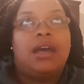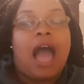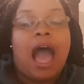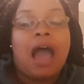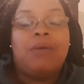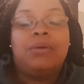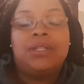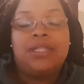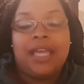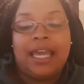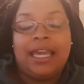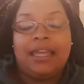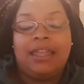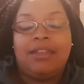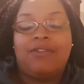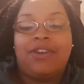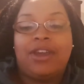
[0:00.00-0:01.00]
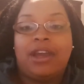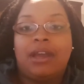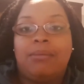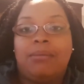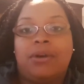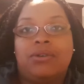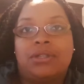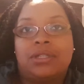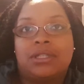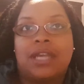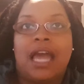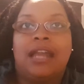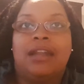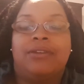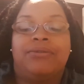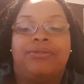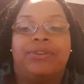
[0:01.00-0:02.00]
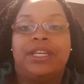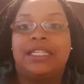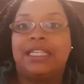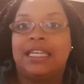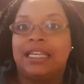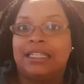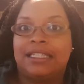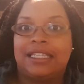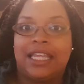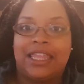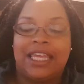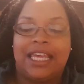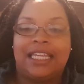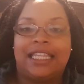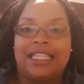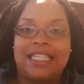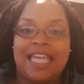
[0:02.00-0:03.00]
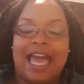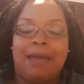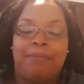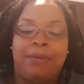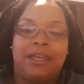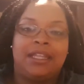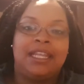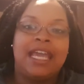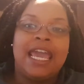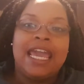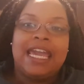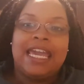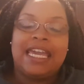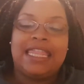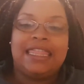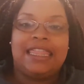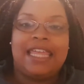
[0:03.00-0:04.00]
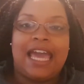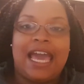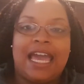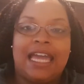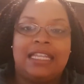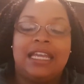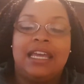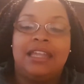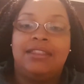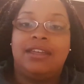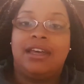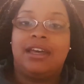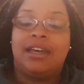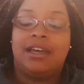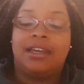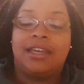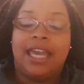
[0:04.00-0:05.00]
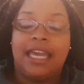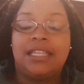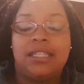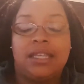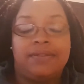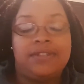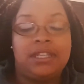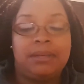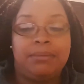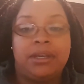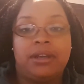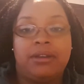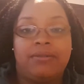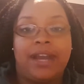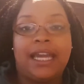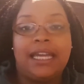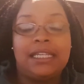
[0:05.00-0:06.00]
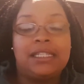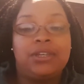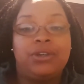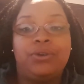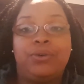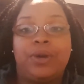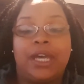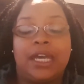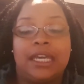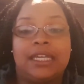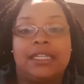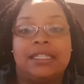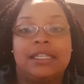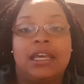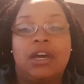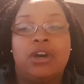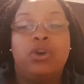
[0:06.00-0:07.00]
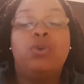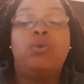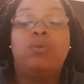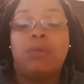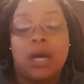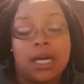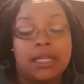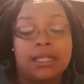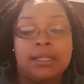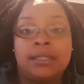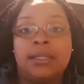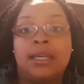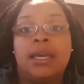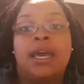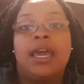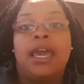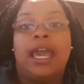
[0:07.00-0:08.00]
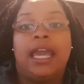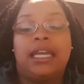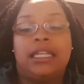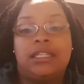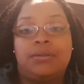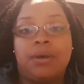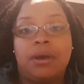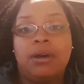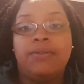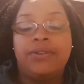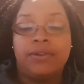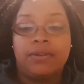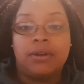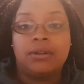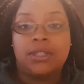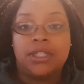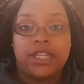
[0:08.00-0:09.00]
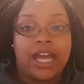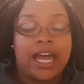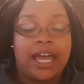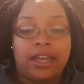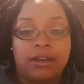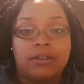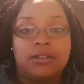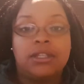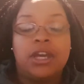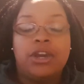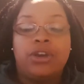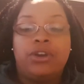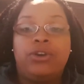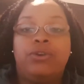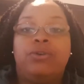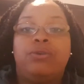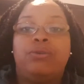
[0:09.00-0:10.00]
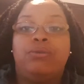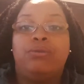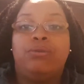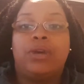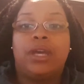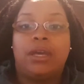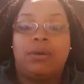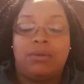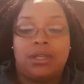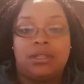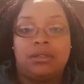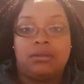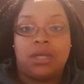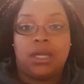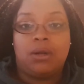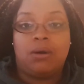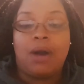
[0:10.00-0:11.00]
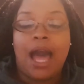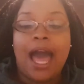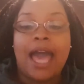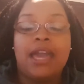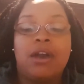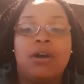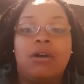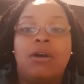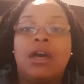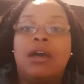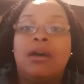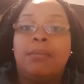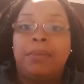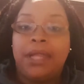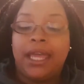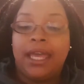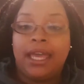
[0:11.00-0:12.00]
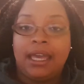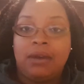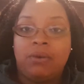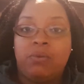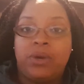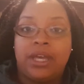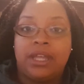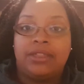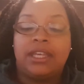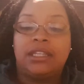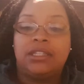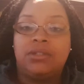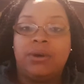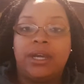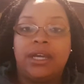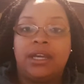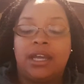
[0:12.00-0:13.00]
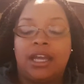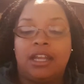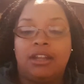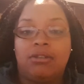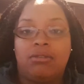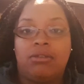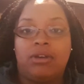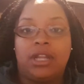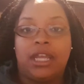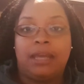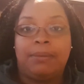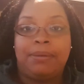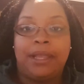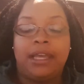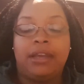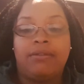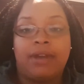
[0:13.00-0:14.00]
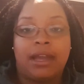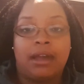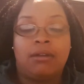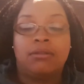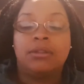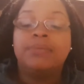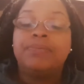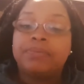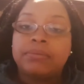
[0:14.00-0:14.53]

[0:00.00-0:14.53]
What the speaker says: I will take the very most kind of recent thing that's happened, in that the case of Tamir Rice, who was a 12-year-old child who was in Ohio playing with a toy gun on a playground